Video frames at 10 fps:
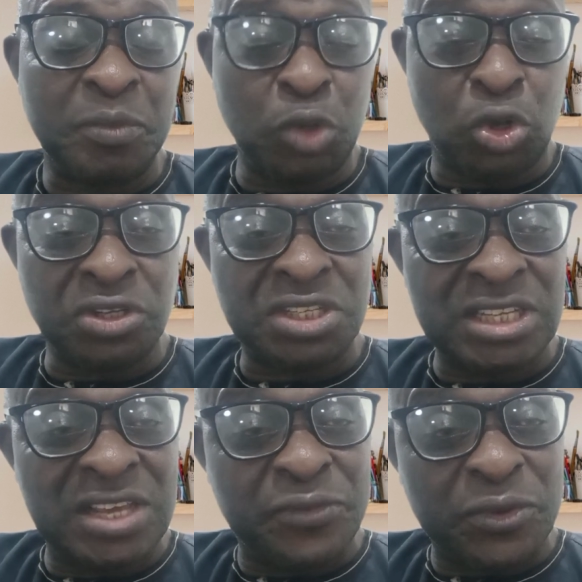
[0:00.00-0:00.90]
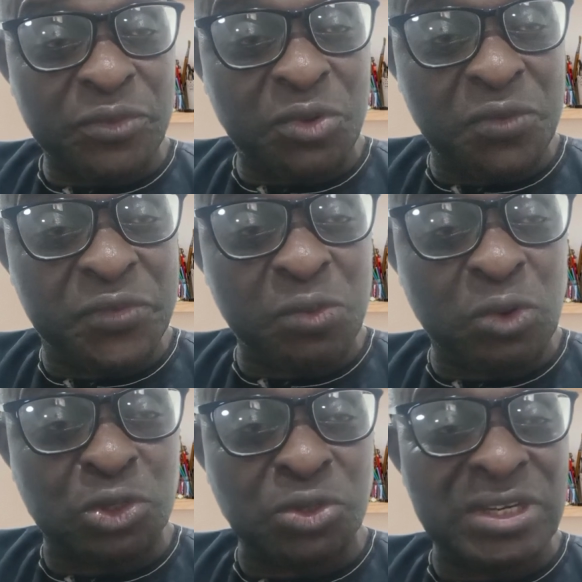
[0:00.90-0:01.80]
Because if Humphrey
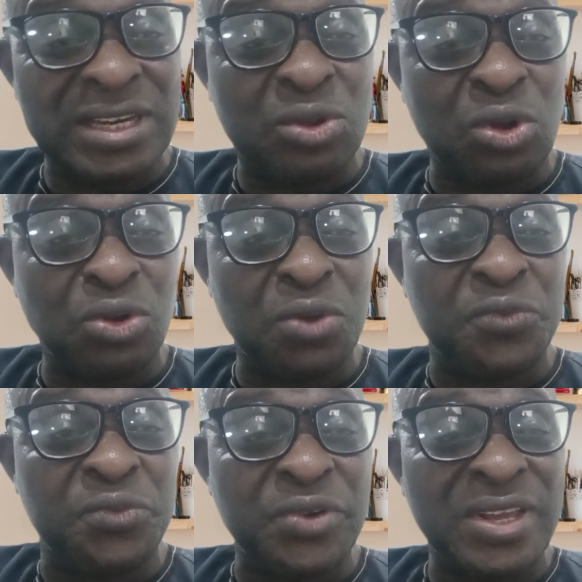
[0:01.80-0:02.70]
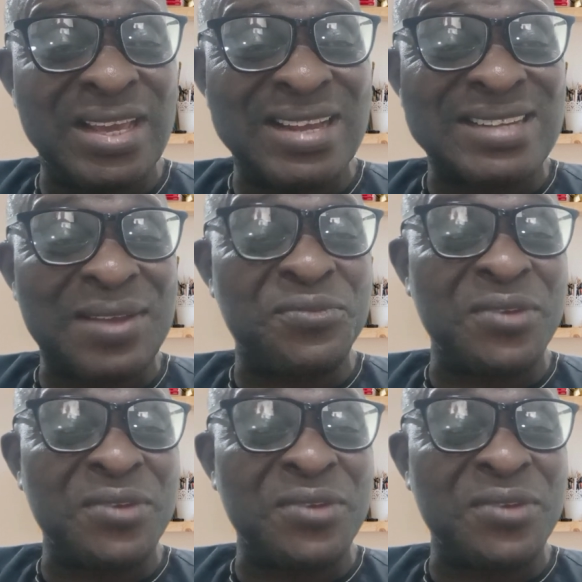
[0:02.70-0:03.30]
Nwosu didn't conduct freest and